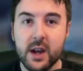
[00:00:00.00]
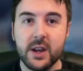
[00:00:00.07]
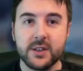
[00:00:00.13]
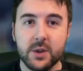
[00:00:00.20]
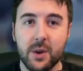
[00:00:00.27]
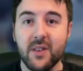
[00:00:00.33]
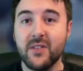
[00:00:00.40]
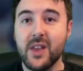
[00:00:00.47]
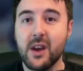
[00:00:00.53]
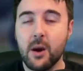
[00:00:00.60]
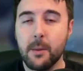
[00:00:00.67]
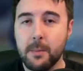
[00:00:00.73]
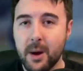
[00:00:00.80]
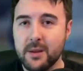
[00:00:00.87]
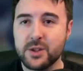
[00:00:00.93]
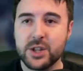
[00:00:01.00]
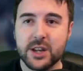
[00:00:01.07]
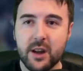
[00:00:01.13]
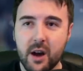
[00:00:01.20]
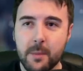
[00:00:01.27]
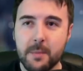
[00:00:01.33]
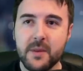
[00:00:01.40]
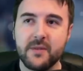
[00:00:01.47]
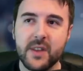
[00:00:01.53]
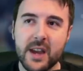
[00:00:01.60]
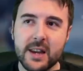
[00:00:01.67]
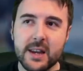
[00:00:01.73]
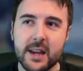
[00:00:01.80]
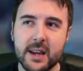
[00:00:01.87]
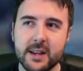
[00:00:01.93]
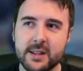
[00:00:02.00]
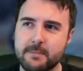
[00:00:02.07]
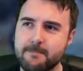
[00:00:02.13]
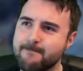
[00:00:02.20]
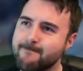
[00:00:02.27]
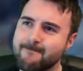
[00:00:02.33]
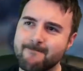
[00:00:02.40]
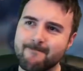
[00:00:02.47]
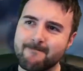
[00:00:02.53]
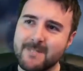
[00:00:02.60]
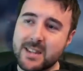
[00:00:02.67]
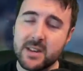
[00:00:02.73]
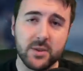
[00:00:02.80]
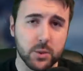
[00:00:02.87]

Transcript: So if they are punching up, if a